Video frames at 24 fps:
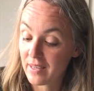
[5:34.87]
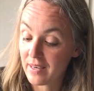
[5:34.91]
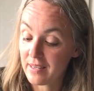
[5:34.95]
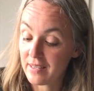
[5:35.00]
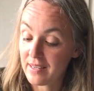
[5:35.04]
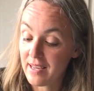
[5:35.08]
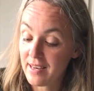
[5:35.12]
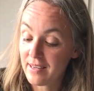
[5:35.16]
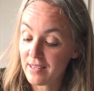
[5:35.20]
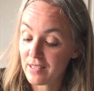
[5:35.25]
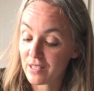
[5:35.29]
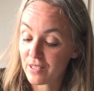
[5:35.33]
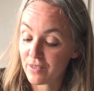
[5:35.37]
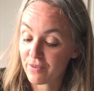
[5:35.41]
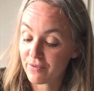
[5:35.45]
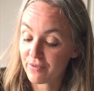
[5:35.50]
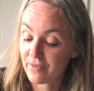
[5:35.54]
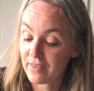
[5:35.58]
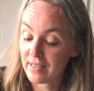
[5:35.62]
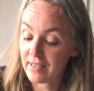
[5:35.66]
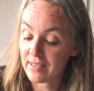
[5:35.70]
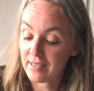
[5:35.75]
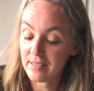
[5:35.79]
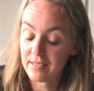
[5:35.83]
Nana's
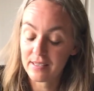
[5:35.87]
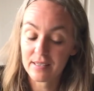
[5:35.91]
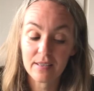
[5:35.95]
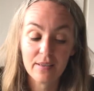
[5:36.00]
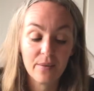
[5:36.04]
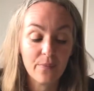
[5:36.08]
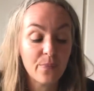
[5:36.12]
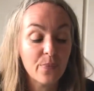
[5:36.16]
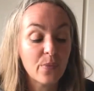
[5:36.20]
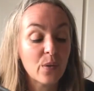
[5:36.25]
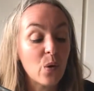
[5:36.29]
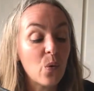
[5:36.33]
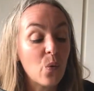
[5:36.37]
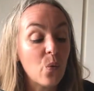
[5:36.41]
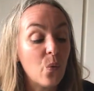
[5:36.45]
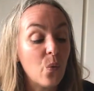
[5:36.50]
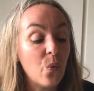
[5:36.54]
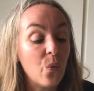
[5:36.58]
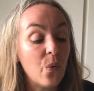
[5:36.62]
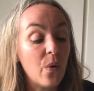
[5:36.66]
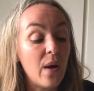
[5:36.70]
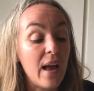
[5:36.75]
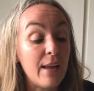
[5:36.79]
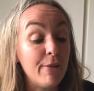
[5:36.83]
friend
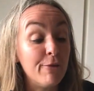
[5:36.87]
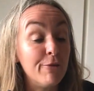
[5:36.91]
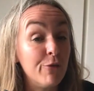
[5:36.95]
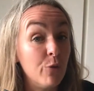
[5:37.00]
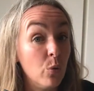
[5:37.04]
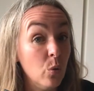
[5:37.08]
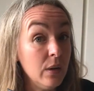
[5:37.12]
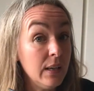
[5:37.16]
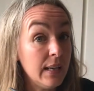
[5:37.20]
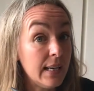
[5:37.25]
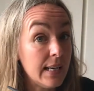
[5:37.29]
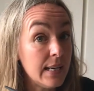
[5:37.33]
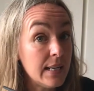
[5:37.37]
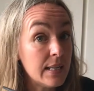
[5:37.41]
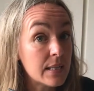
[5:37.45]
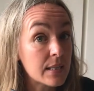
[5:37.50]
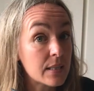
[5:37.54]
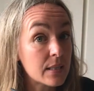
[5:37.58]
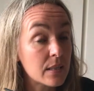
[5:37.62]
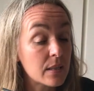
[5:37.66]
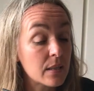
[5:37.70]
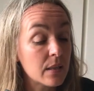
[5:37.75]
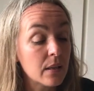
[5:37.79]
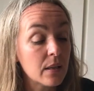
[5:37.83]
had 4
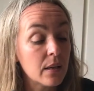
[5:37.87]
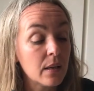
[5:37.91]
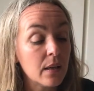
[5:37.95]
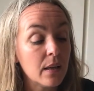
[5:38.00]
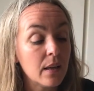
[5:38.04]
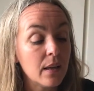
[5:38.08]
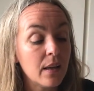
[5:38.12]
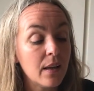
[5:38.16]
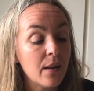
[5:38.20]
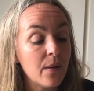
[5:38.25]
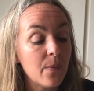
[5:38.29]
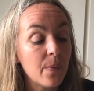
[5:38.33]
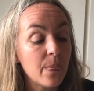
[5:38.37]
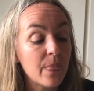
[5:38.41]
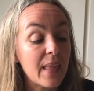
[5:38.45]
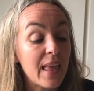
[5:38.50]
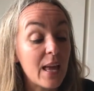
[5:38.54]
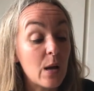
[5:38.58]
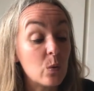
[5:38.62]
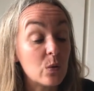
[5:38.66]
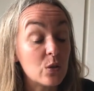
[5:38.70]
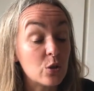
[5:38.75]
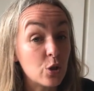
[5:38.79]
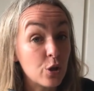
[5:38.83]
legs.
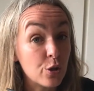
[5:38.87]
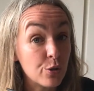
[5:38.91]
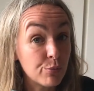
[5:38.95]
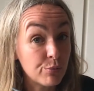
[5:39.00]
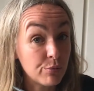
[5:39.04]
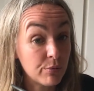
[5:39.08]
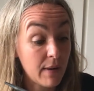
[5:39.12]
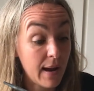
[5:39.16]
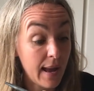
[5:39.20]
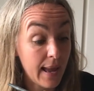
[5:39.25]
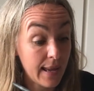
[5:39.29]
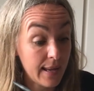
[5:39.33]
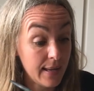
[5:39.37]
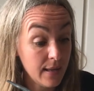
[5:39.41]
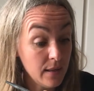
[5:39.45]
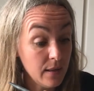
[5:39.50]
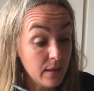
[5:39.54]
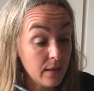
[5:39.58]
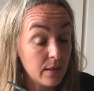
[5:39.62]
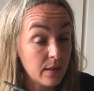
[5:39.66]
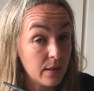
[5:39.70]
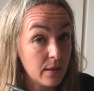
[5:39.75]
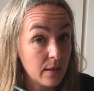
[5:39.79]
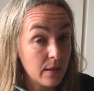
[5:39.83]
It was
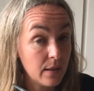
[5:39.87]
grey.